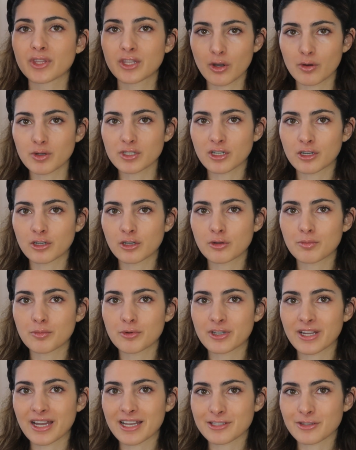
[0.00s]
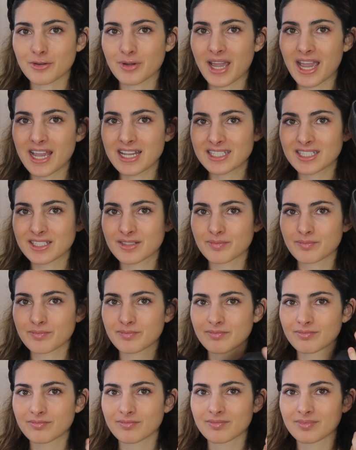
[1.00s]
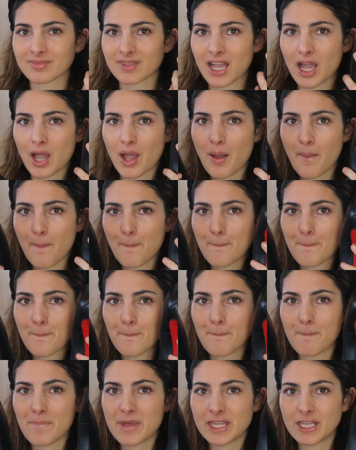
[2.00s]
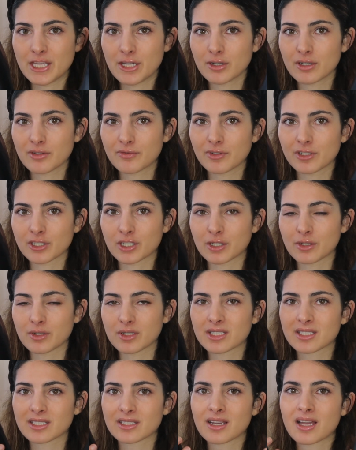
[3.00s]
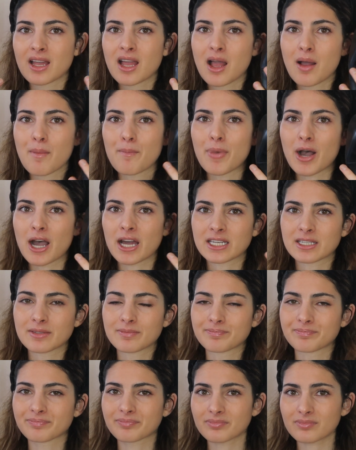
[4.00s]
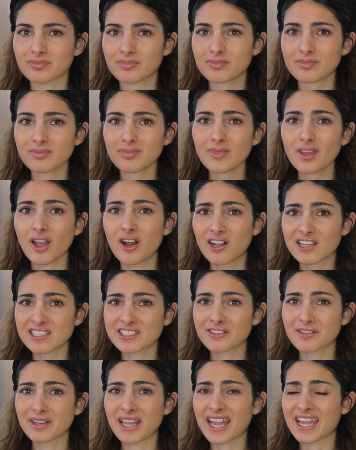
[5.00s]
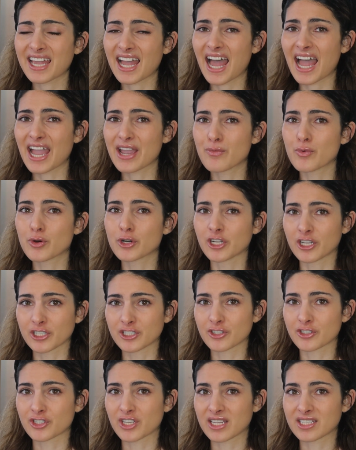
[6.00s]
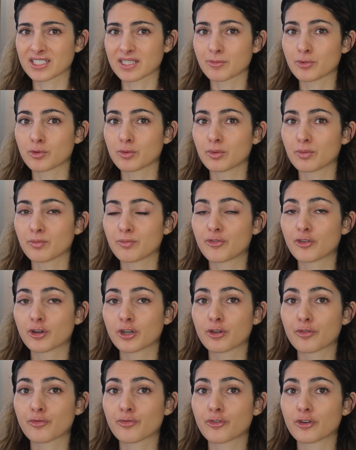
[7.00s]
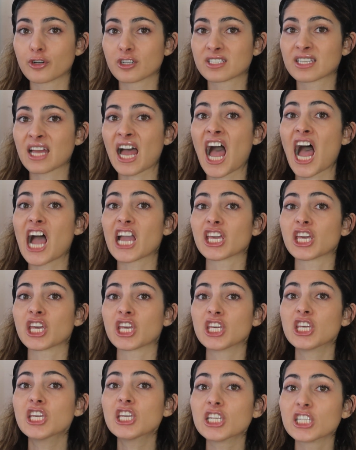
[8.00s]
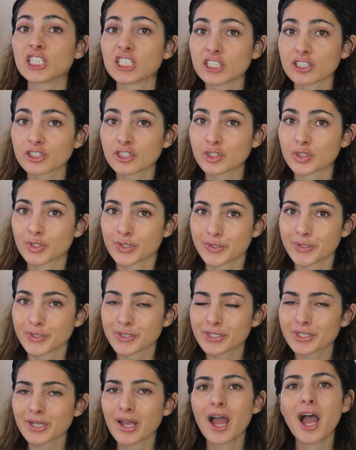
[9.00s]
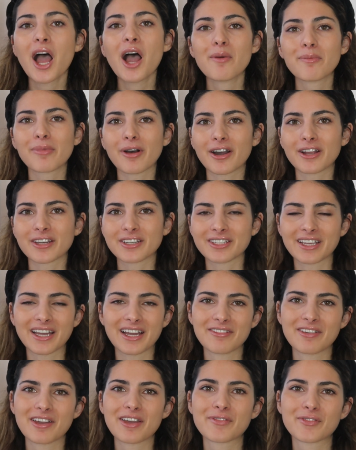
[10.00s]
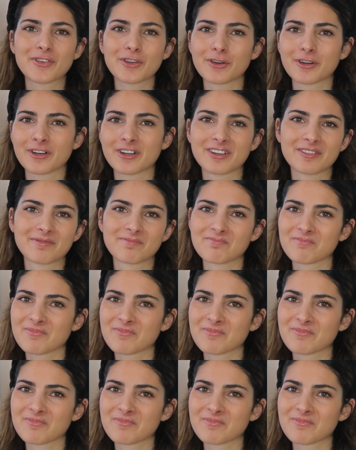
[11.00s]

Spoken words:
those are Louboutins, okay? It's beautiful shoes, but also like I would not suggest them for your first high heel shoes. But if you're